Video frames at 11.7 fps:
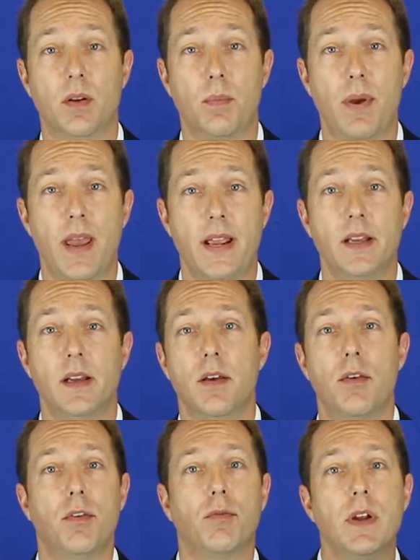to pay
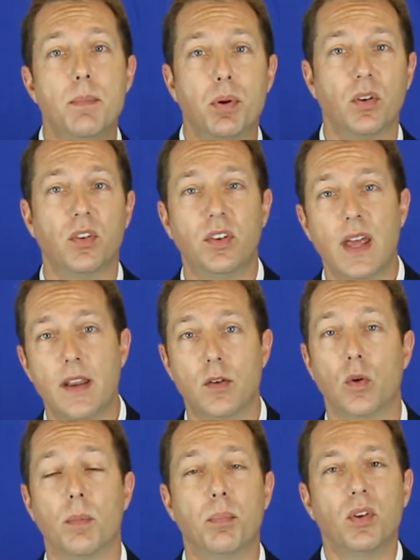3%
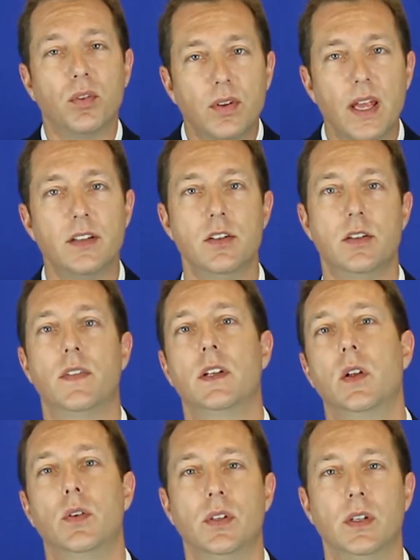or a percentage of the
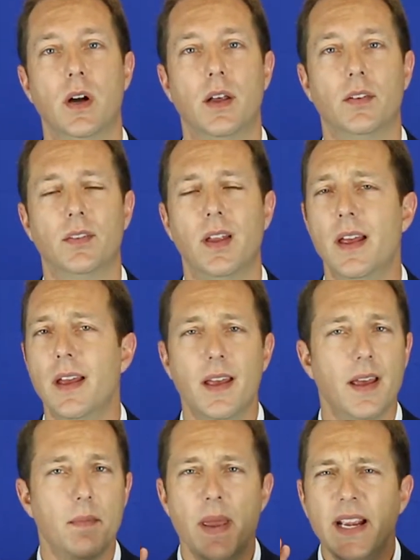closing costs.
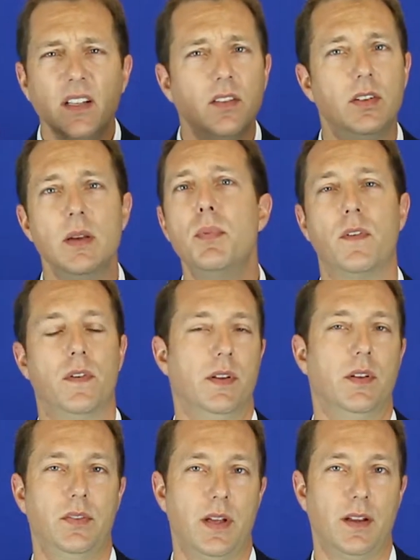Make it simple for
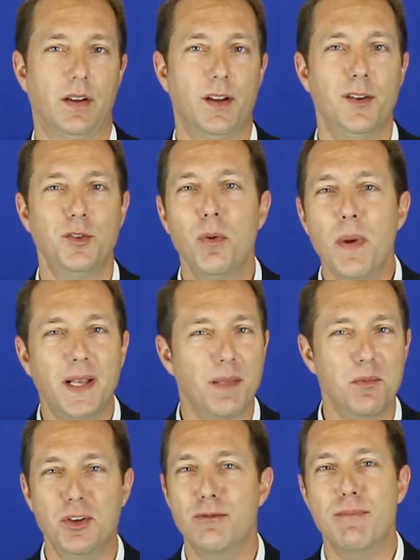the seller. Don't make
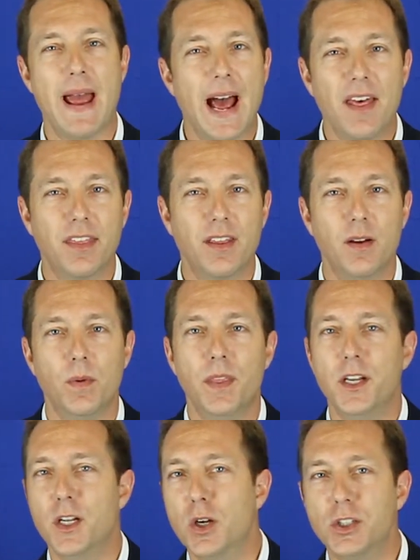them do math. When the
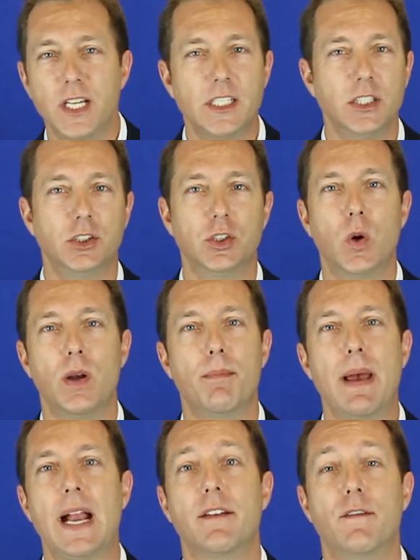negotiations are going
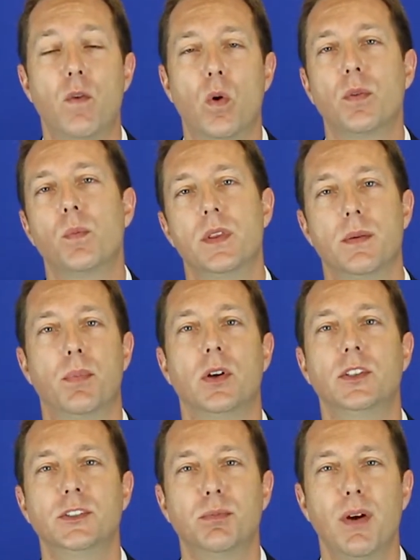back and forth with the
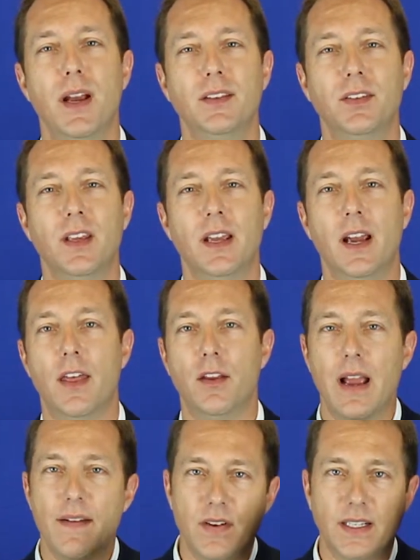purchase price and they're
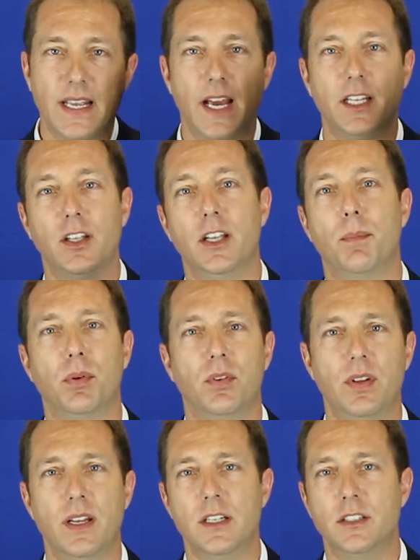having to calculate a
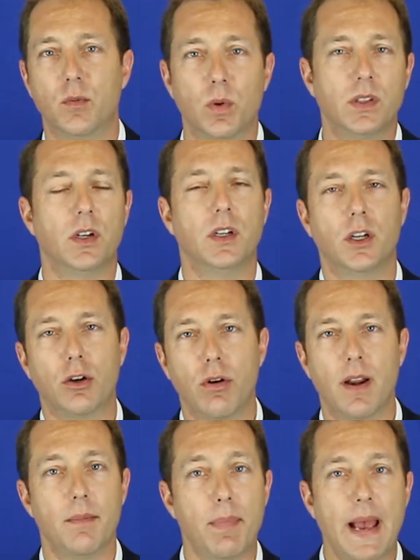percentage of what they're going to
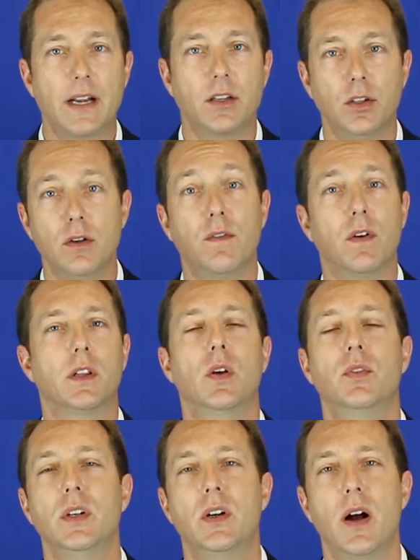credit back to you for
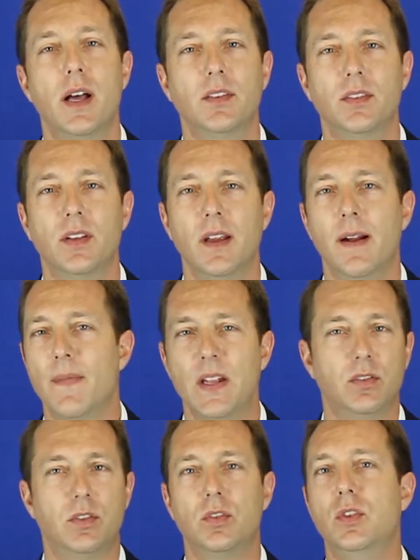closing costs,
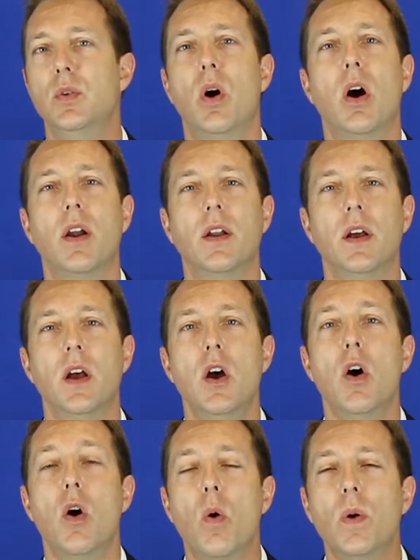that's just too hard.
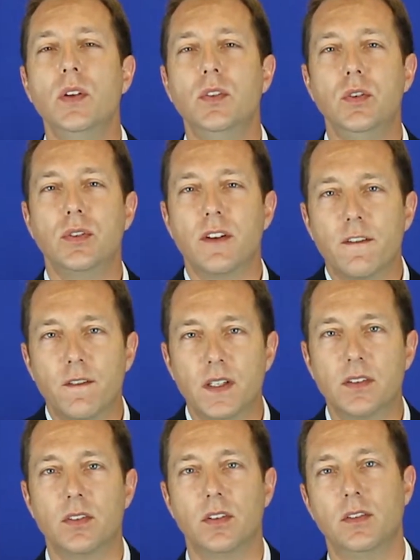Always use a
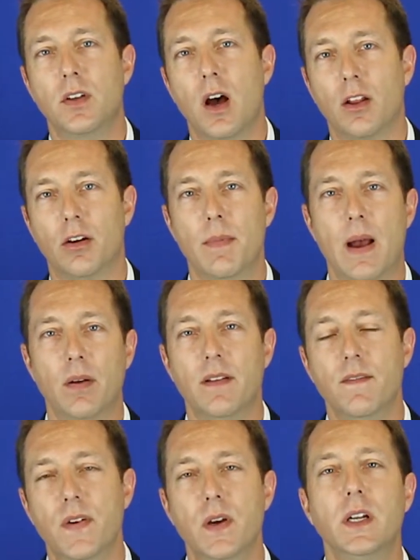fixed dollar amount
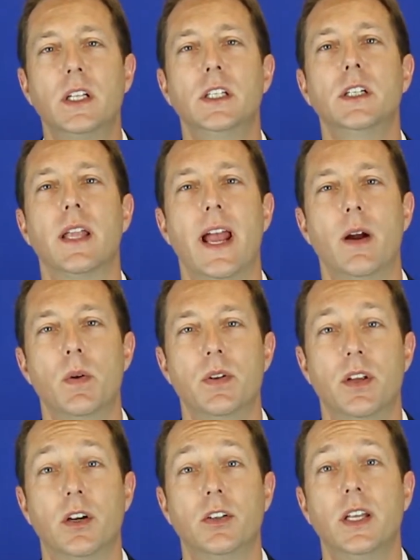in very clear language
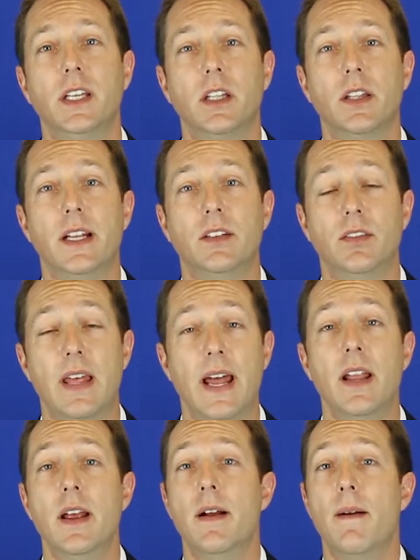that articulates
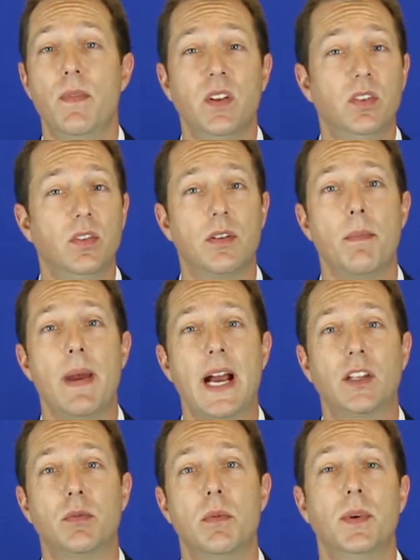that this is the
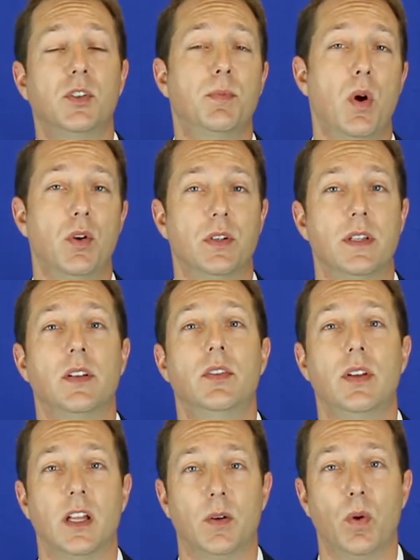maximum exposure that the
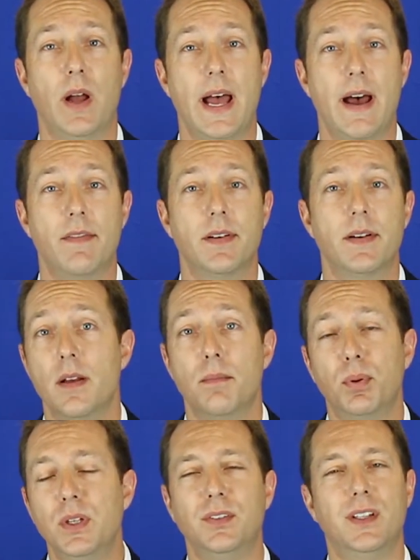seller will have.
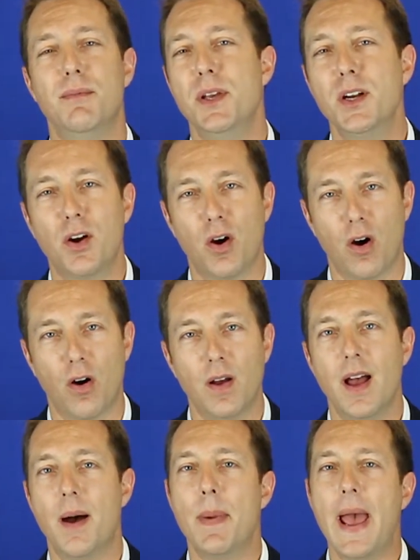Please give me a call.
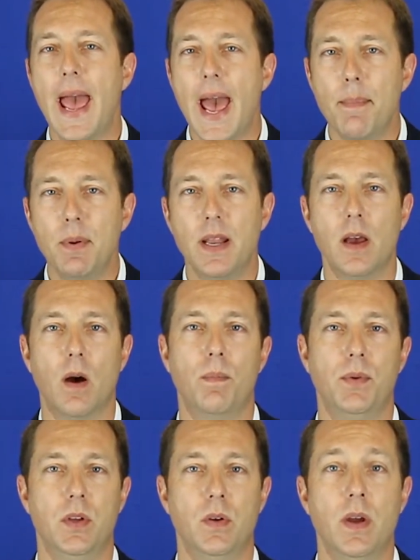I'm happy to help
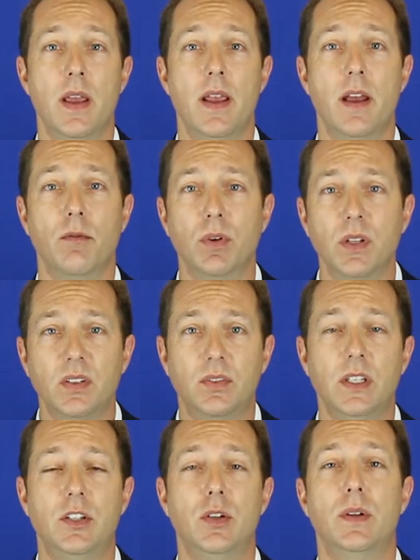you and really
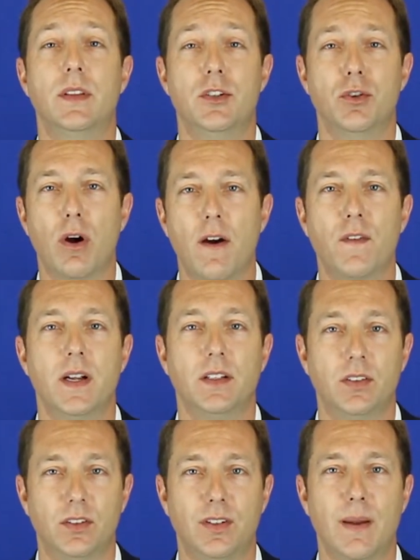see to it that your offer
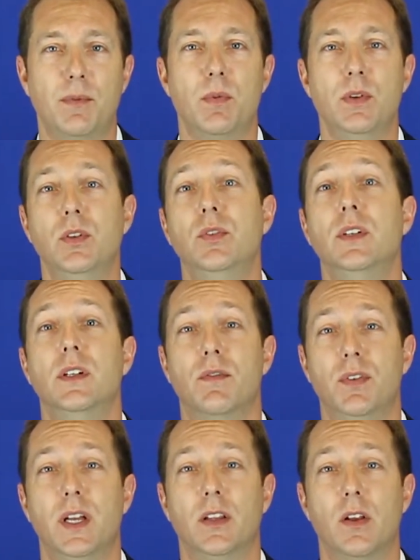gets accepted when using your
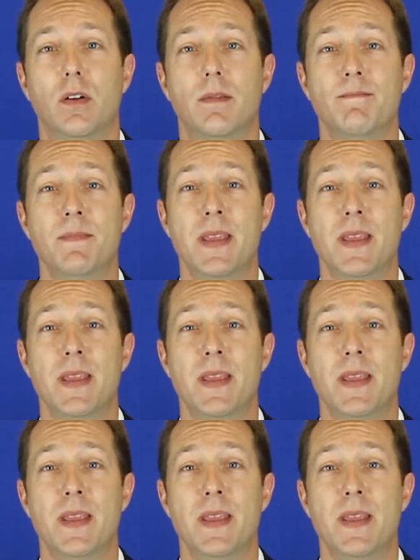VA loan.